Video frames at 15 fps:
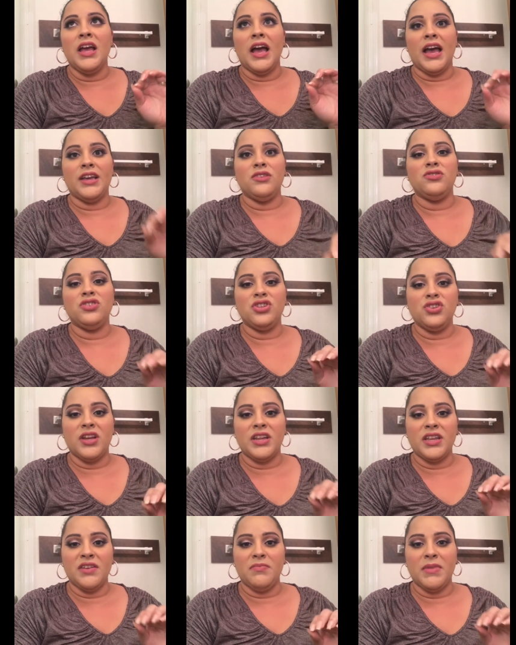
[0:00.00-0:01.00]
I usually try
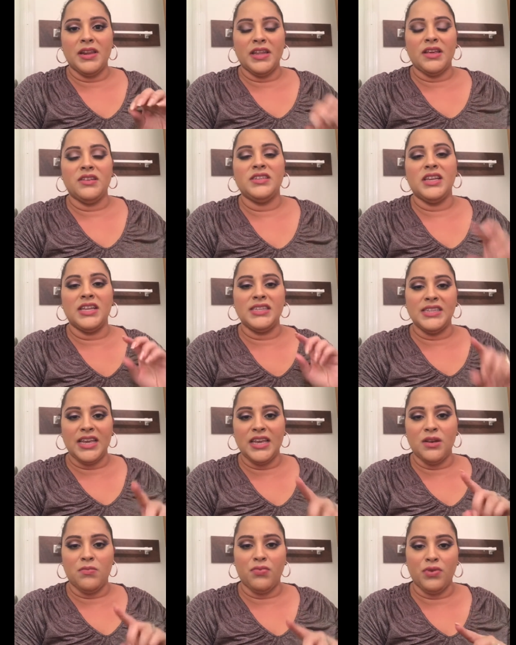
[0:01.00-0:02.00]
to give my nails a
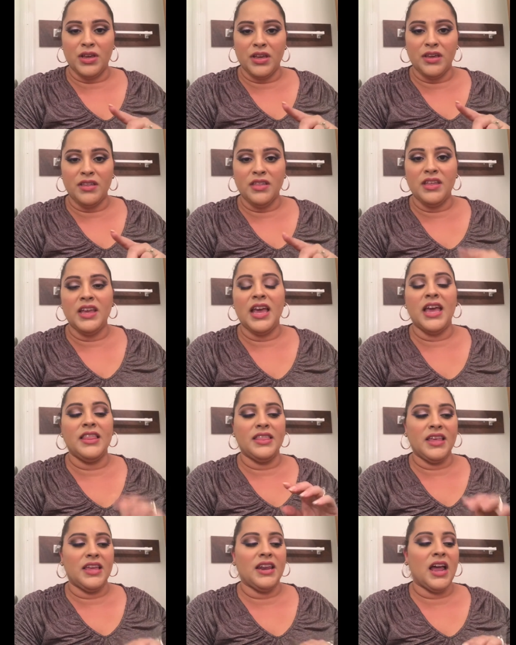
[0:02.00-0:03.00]
day to breathe
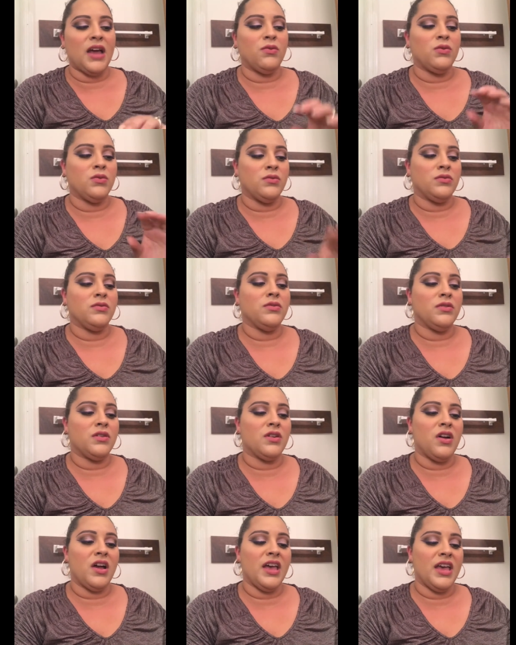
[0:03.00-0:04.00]
and then I will
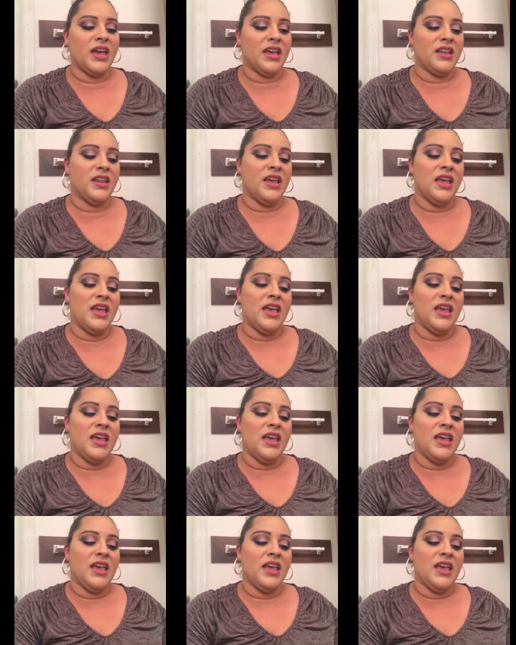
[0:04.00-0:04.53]
go ahead